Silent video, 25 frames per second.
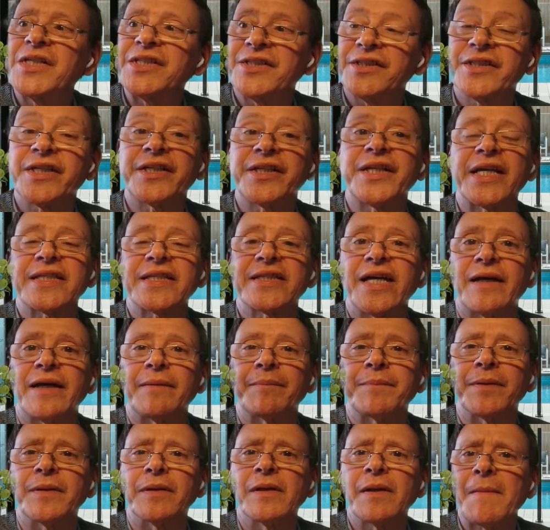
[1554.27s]
this is an
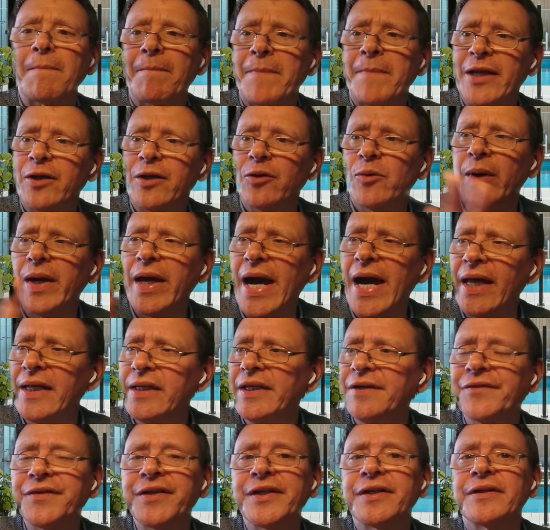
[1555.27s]
example. By the way, I
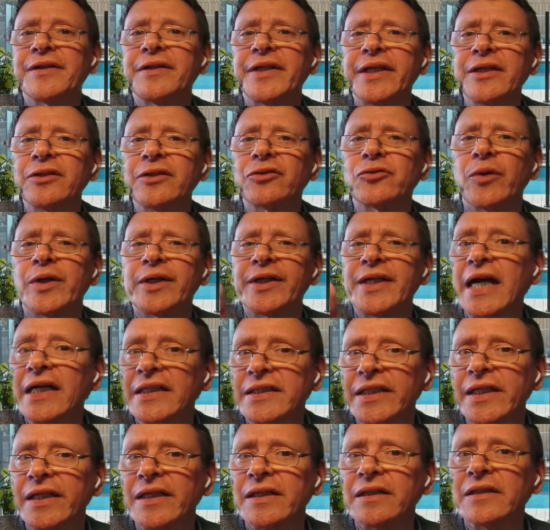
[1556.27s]
leave here a link to an
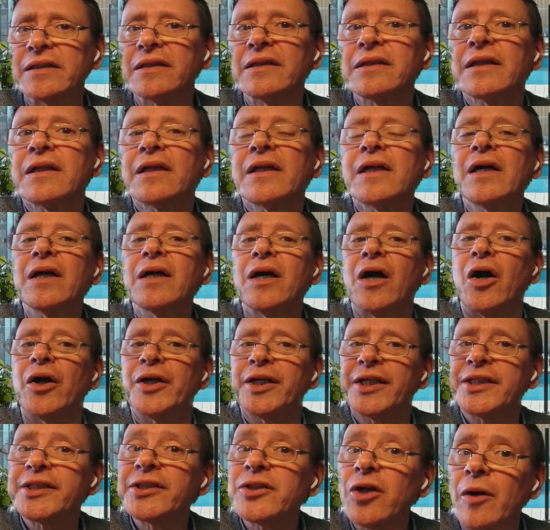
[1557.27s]
article
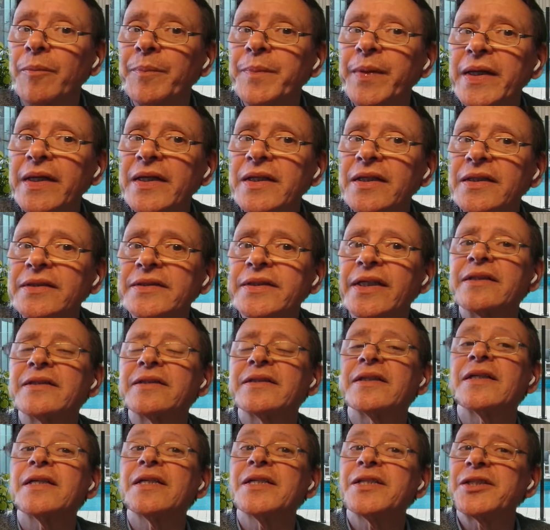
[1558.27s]
on a topic that
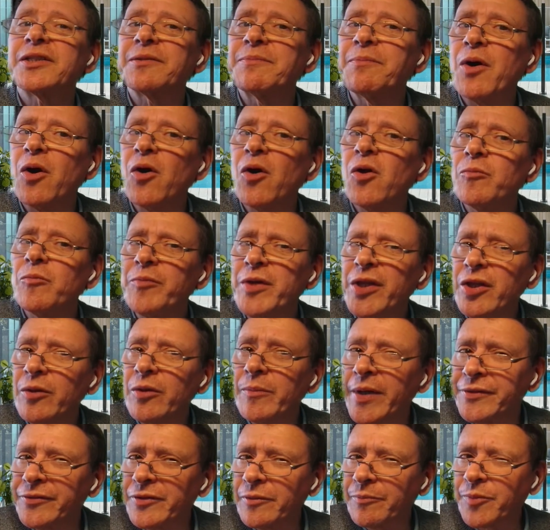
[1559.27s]
small, medium